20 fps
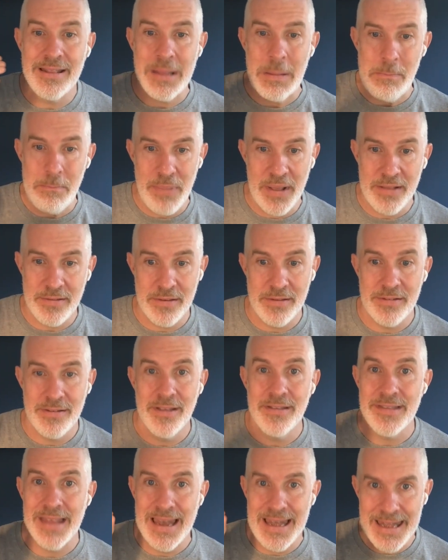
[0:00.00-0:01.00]
the
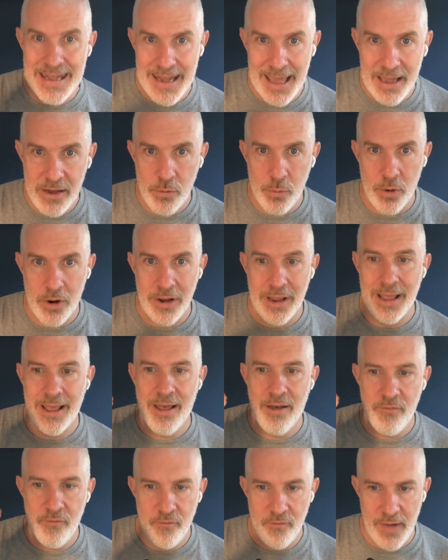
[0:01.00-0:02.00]
business's network
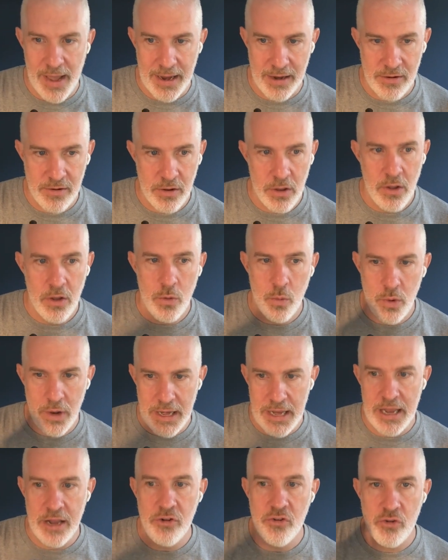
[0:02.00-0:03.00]
effect with
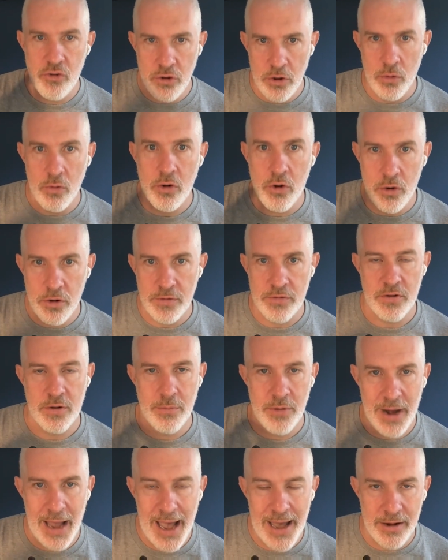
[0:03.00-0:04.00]
each new
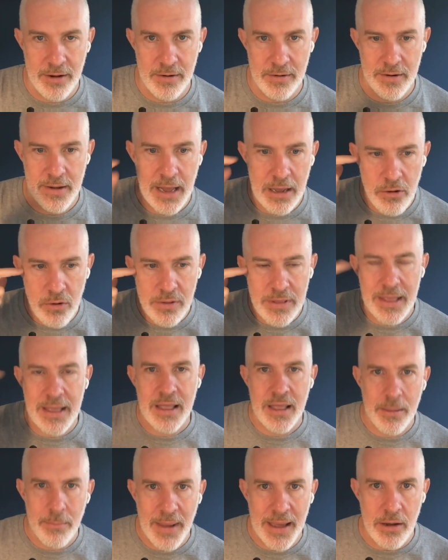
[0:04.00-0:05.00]
customer added. Now, you
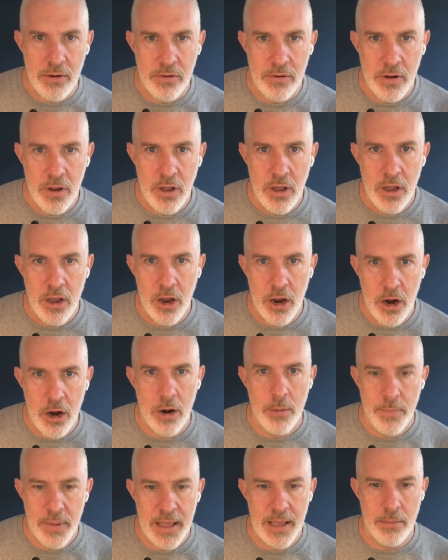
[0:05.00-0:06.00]
think about
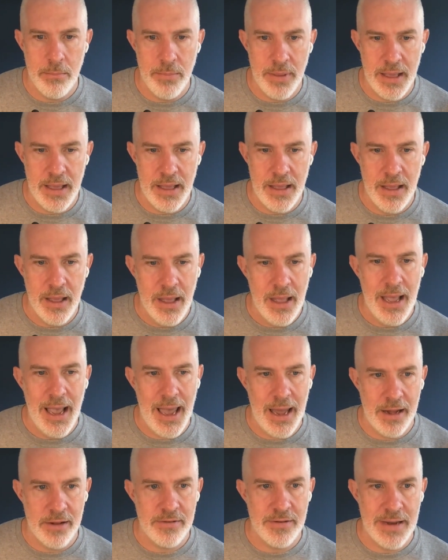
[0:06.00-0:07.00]
Airbnb
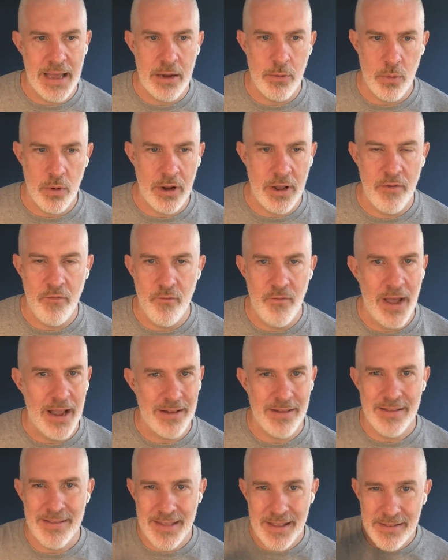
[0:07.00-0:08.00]
and its network
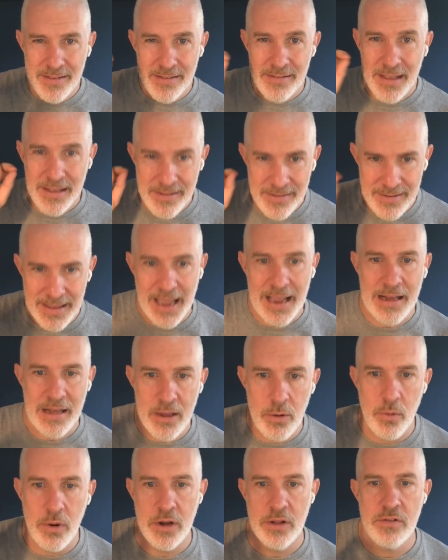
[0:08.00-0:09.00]
effect. This is
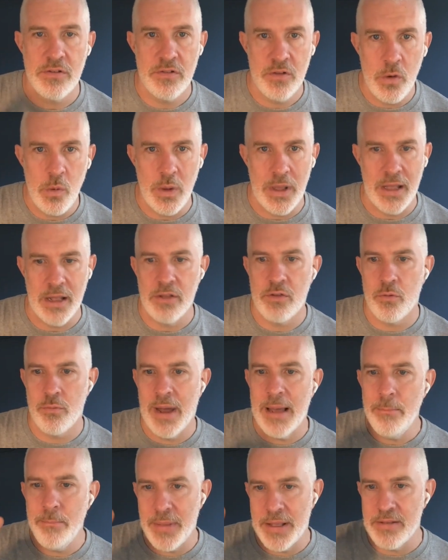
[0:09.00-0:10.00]
exactly what it's doing. It's
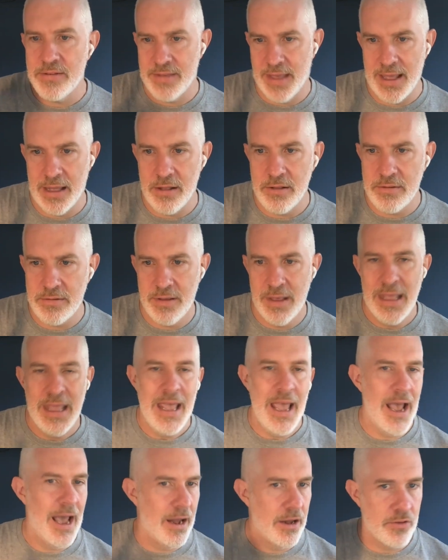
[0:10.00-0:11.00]
ramping sales
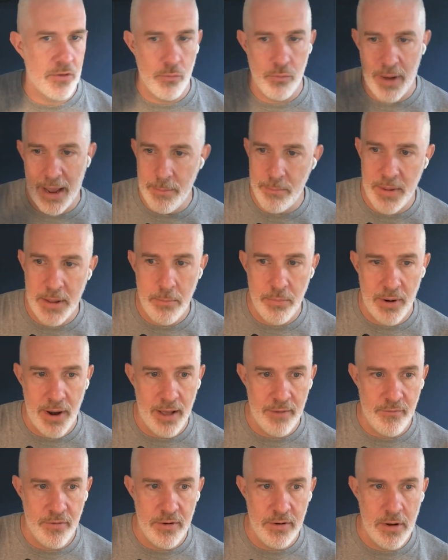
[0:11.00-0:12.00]
and it's ramping
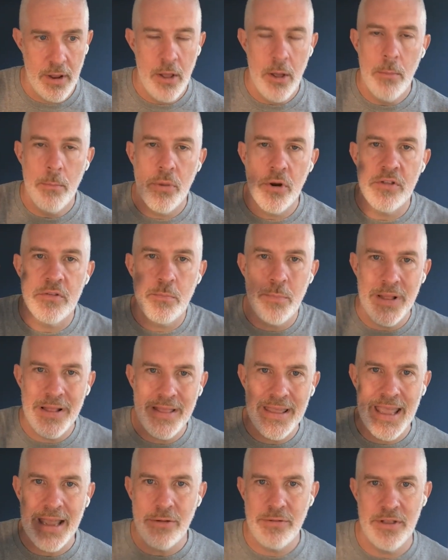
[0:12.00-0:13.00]
profit, but it's
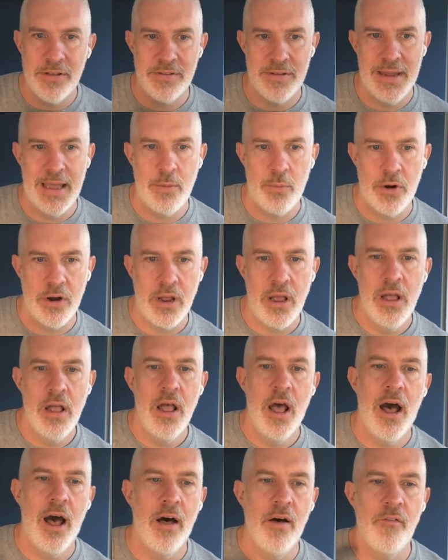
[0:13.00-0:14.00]
building out this network
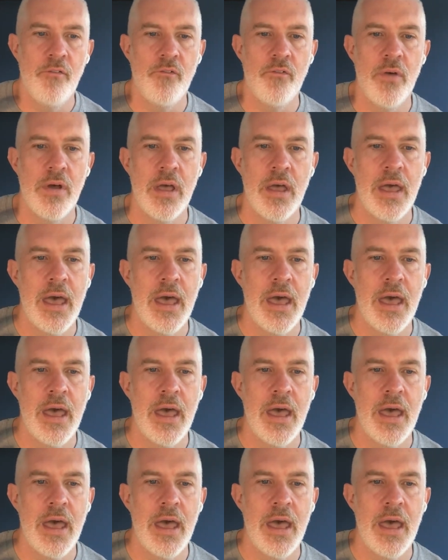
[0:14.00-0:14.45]
of